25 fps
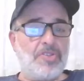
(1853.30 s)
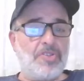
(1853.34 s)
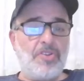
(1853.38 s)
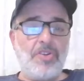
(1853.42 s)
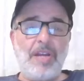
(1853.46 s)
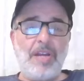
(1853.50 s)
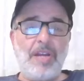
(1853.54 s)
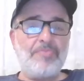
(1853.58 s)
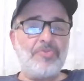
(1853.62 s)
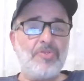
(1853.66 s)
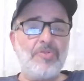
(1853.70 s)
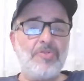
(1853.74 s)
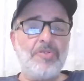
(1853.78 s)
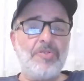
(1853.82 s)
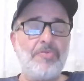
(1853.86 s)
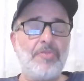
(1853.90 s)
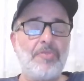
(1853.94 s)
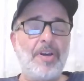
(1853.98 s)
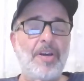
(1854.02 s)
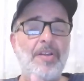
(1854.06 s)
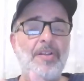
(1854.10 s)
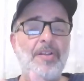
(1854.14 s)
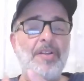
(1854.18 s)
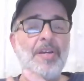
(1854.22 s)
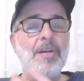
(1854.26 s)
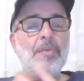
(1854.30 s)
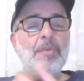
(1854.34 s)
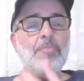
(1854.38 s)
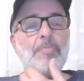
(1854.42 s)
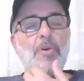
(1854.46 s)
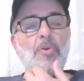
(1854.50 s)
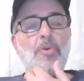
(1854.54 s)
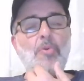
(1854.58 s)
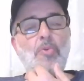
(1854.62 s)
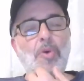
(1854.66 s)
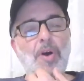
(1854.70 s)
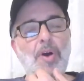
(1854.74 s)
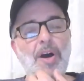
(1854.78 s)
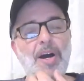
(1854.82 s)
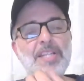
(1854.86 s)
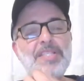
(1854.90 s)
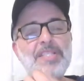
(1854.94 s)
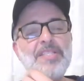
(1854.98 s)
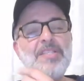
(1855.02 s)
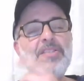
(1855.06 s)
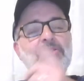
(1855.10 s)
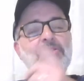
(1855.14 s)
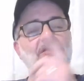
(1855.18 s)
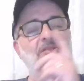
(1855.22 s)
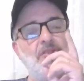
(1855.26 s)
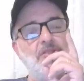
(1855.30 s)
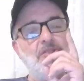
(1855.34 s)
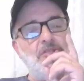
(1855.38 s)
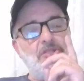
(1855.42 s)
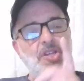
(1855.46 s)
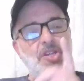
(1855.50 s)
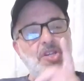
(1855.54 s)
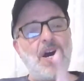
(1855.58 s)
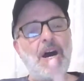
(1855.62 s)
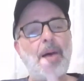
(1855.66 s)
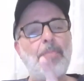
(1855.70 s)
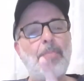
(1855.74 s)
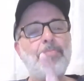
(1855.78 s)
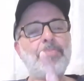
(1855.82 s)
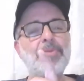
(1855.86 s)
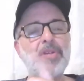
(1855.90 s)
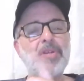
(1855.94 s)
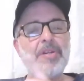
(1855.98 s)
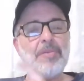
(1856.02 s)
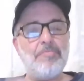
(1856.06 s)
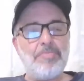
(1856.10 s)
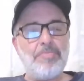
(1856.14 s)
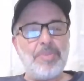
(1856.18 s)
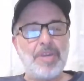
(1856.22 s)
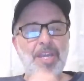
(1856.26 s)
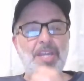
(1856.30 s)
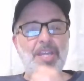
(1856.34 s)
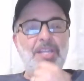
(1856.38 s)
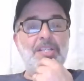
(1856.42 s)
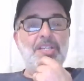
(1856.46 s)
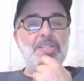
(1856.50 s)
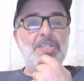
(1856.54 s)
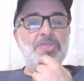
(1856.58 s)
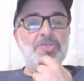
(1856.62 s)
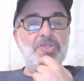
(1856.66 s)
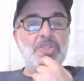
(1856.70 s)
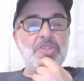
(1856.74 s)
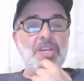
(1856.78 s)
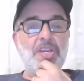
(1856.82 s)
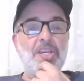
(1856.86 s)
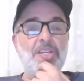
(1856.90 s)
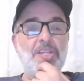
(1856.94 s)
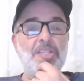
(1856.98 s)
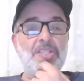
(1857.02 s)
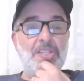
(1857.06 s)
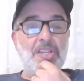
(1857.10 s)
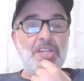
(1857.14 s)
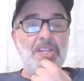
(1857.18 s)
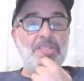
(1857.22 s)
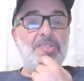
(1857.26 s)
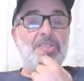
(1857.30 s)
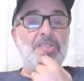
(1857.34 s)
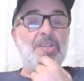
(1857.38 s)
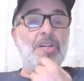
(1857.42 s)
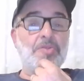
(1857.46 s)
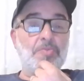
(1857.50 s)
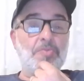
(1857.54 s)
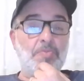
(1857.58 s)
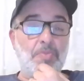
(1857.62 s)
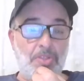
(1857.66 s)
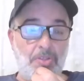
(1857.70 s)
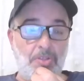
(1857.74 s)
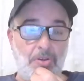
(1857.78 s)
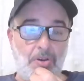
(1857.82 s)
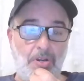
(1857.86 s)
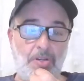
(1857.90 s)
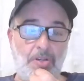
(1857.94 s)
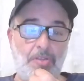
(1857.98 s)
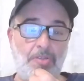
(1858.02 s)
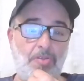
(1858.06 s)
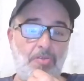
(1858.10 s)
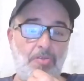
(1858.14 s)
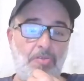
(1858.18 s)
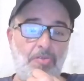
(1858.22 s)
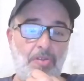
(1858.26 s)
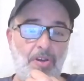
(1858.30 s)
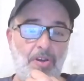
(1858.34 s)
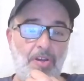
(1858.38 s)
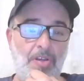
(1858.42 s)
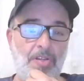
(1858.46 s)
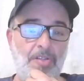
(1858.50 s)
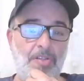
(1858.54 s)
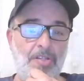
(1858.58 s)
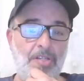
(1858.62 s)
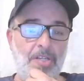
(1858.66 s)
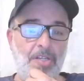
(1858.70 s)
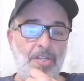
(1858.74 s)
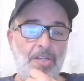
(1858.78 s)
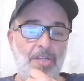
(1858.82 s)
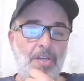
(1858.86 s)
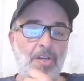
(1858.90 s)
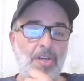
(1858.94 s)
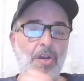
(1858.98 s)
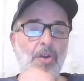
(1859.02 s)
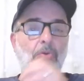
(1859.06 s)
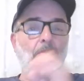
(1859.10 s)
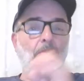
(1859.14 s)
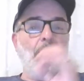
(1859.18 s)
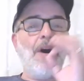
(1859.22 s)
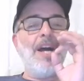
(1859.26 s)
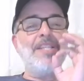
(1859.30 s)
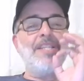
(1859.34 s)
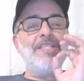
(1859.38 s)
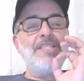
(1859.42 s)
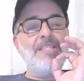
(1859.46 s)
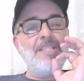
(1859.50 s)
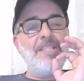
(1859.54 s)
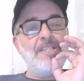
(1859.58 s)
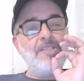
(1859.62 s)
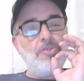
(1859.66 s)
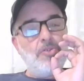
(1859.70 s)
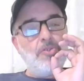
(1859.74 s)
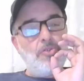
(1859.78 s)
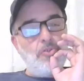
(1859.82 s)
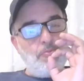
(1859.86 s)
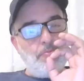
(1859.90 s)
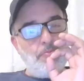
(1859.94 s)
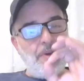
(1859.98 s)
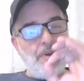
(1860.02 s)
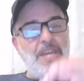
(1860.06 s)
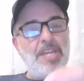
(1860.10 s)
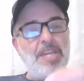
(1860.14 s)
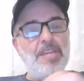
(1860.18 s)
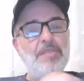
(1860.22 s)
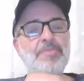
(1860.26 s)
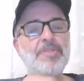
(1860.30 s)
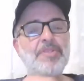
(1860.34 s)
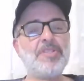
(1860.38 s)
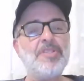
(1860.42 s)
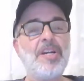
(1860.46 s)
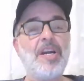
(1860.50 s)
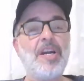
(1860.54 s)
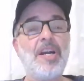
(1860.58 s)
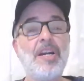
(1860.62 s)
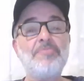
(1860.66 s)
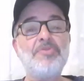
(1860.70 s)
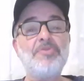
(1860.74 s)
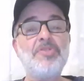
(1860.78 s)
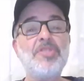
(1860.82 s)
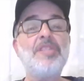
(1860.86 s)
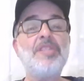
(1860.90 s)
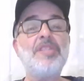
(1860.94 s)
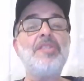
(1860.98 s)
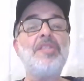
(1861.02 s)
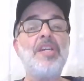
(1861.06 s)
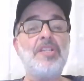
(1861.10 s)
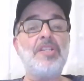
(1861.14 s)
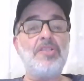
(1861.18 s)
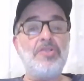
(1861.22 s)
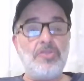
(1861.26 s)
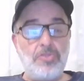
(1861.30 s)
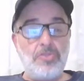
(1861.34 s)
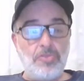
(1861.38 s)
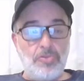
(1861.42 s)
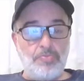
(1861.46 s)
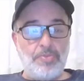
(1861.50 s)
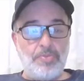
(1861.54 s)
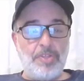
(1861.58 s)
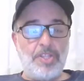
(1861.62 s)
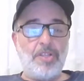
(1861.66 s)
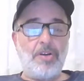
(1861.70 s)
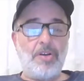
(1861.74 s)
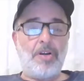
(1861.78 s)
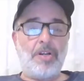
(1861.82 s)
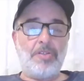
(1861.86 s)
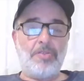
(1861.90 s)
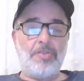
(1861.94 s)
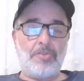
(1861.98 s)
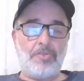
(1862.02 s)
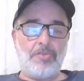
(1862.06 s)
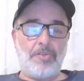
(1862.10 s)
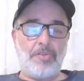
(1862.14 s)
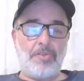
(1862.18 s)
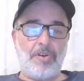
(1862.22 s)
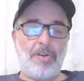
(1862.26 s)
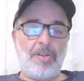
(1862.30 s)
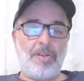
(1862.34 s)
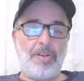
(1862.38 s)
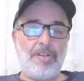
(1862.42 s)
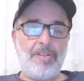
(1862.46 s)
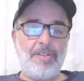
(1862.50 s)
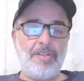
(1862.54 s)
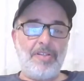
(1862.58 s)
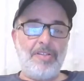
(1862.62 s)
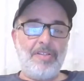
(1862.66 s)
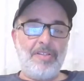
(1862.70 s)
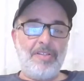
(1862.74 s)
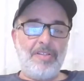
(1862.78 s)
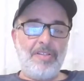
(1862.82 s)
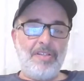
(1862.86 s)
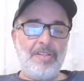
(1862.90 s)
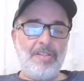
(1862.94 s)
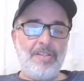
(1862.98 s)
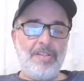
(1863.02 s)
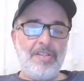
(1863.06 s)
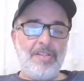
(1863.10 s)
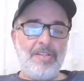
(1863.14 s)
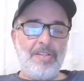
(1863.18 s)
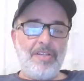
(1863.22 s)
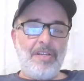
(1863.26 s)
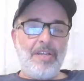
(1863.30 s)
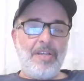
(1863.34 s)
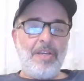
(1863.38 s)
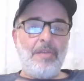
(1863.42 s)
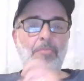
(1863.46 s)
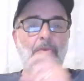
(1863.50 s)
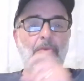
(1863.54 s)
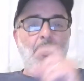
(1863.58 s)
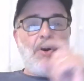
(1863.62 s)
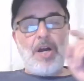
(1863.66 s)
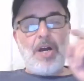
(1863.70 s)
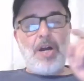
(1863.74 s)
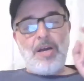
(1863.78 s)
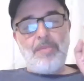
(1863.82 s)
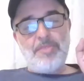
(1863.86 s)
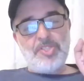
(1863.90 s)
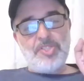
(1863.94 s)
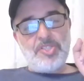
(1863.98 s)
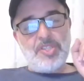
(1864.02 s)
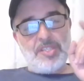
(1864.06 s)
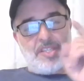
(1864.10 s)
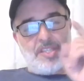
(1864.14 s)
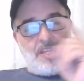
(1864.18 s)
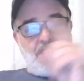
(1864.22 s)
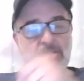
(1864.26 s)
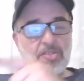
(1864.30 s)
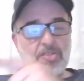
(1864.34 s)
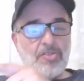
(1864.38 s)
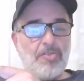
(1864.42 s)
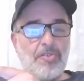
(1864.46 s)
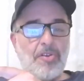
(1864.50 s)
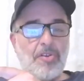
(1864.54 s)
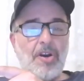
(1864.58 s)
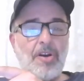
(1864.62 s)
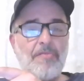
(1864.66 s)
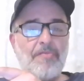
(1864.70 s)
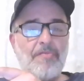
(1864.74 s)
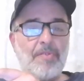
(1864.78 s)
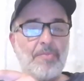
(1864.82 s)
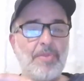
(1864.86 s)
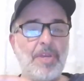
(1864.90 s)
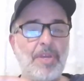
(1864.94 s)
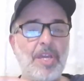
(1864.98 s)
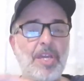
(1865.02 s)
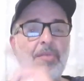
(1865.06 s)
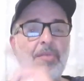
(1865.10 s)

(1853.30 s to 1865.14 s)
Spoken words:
you're absolutely right. But why did the top companion say it does belong in the Quran? Why did Ubay ibn Kaab say they do belong in the Quran? Muhammad said take the Quran from